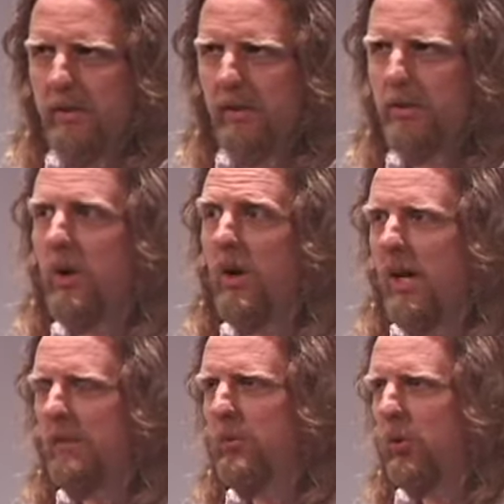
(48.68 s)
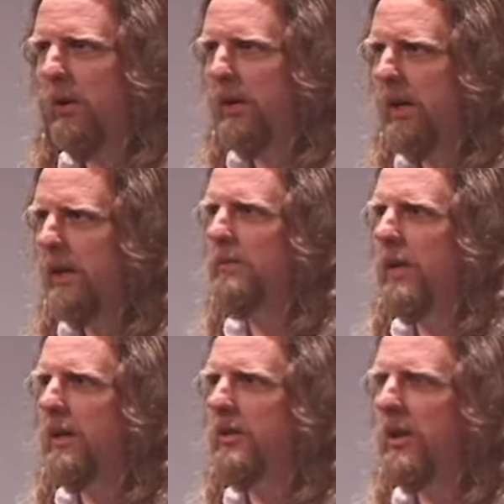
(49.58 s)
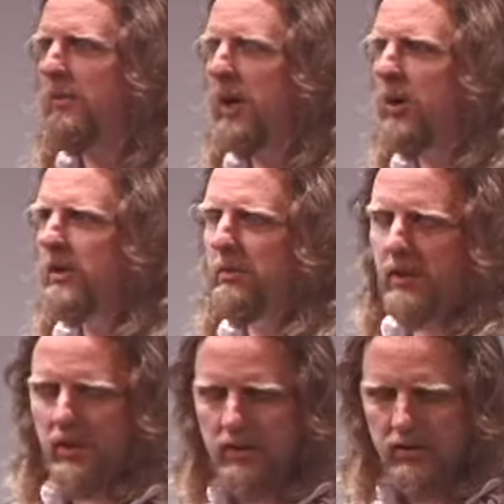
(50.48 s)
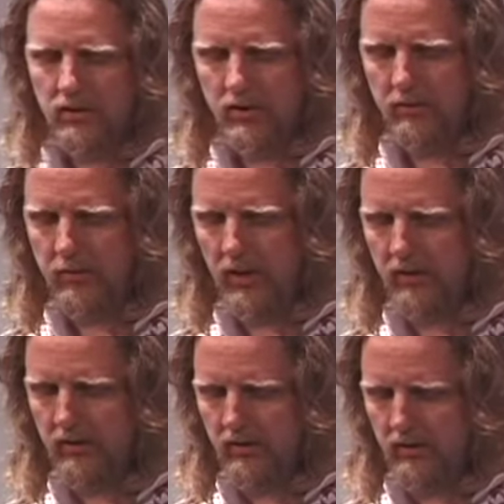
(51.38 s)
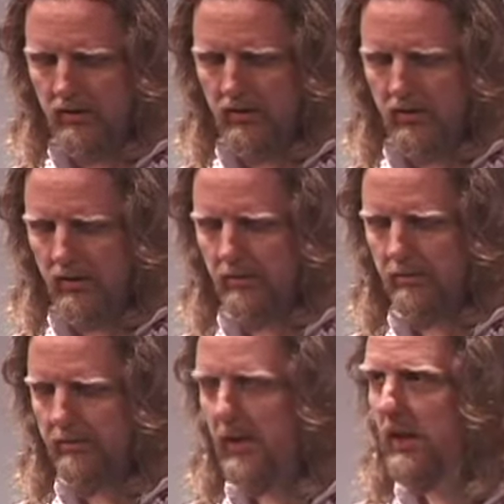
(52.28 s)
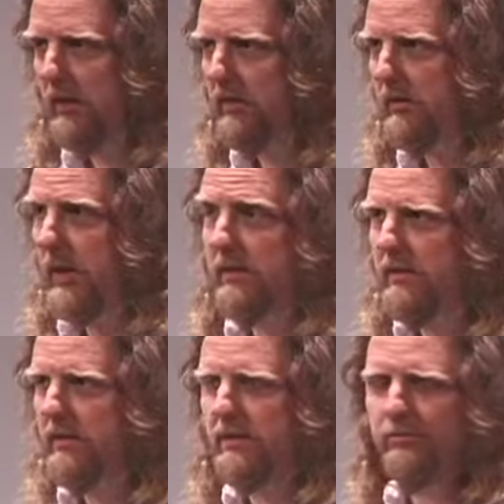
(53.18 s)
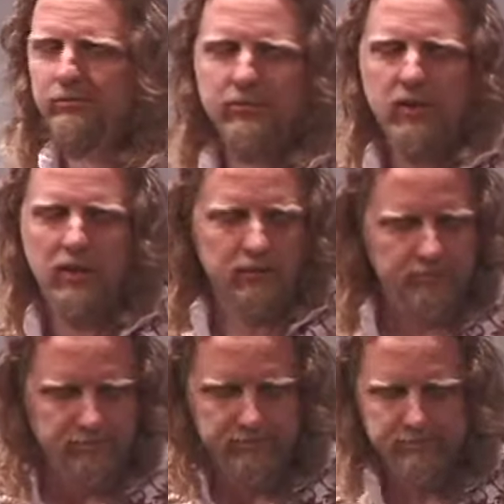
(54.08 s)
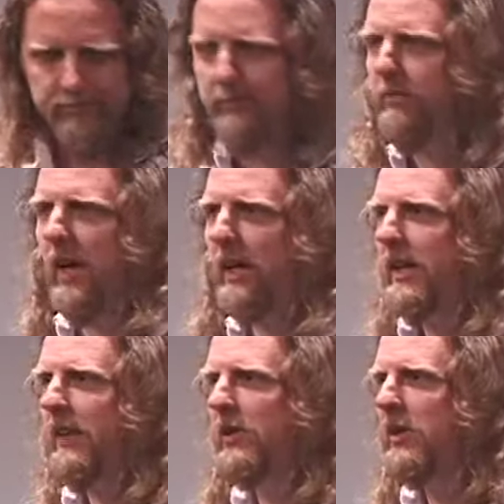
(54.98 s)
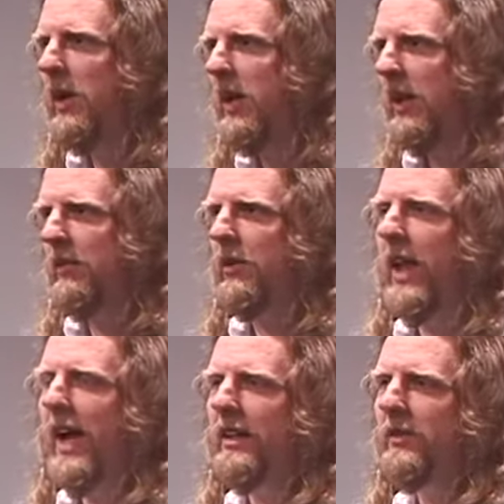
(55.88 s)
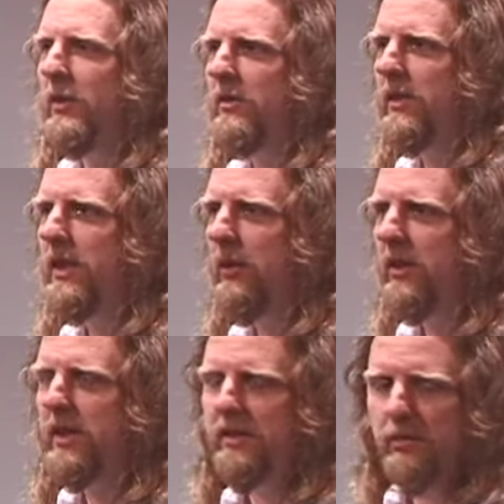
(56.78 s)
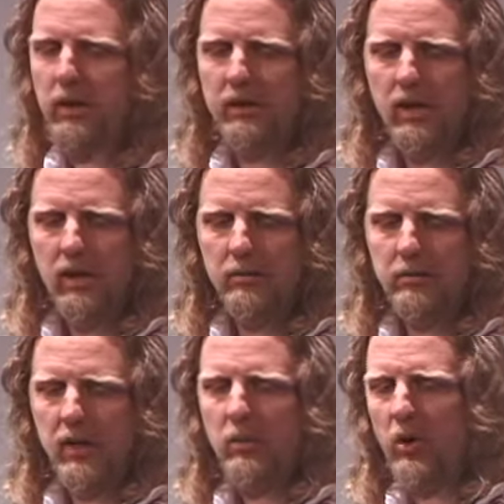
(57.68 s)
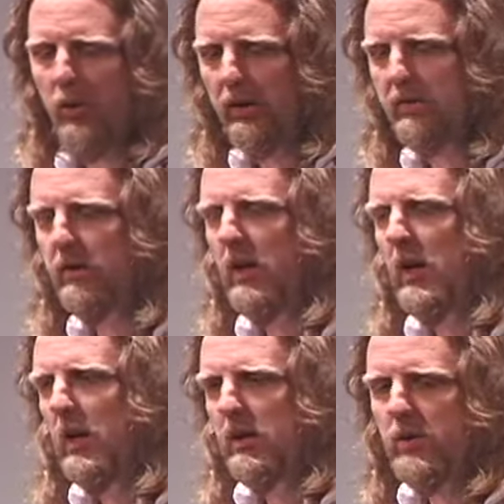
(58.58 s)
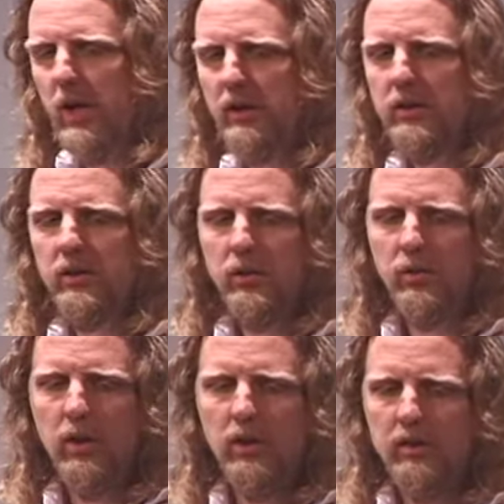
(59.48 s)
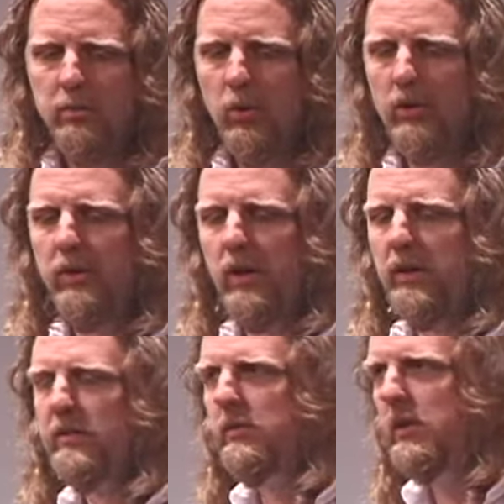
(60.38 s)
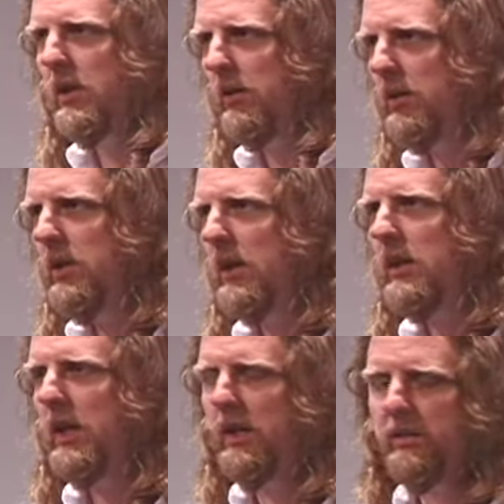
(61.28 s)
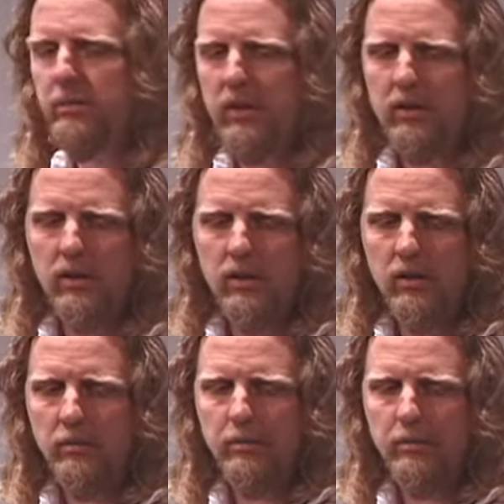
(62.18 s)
you know, draw a lot more than I, I could on my old computer, um, and uh, and that's that's, you know, I didn't have to do anything for that. That was that was easy. But um, but I'm always trying to uh, explore various you know new techniques, but um,